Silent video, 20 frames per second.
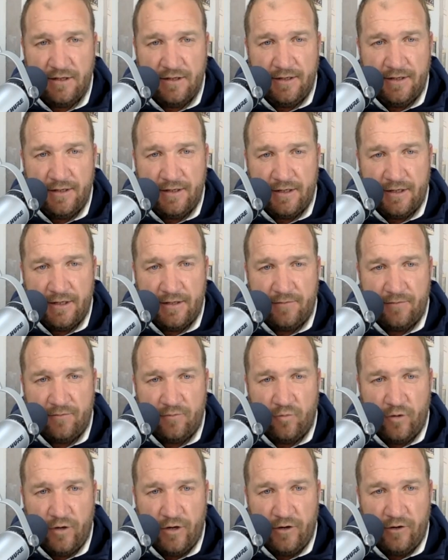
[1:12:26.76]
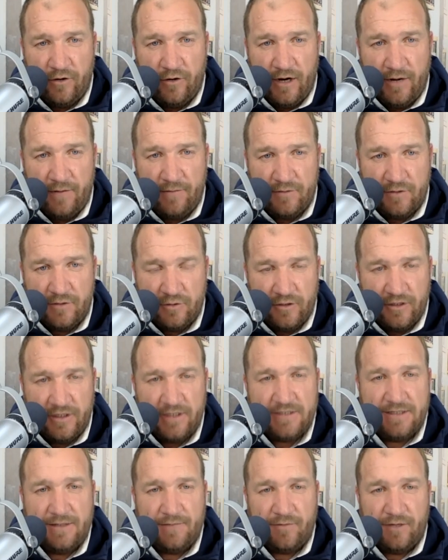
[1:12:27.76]
um, where I'm doing
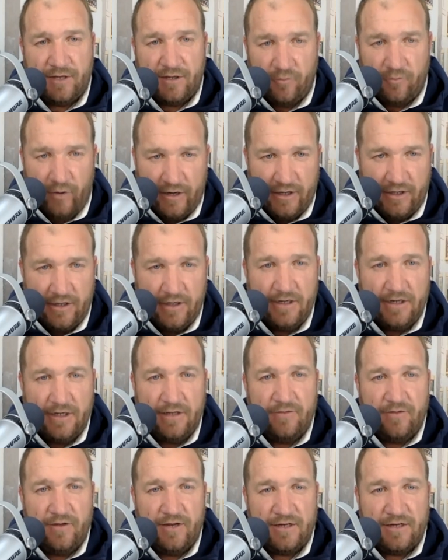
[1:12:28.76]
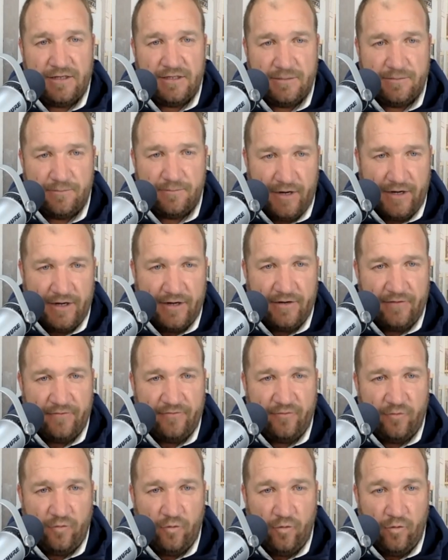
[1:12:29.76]
something regularly that is better
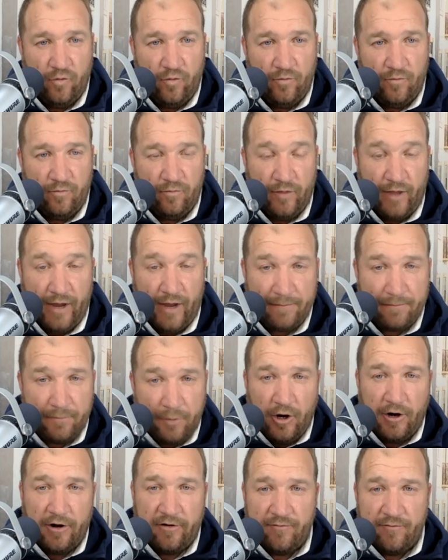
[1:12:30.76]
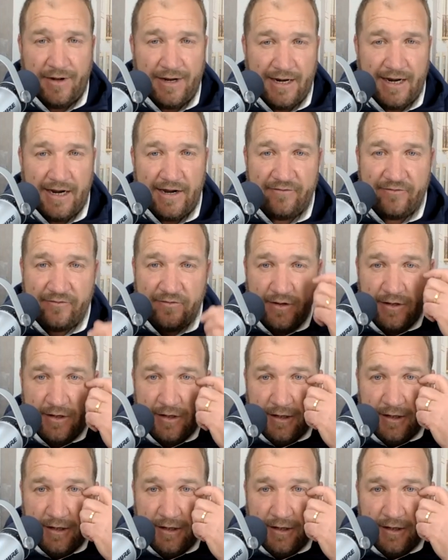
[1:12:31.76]
for that part of my life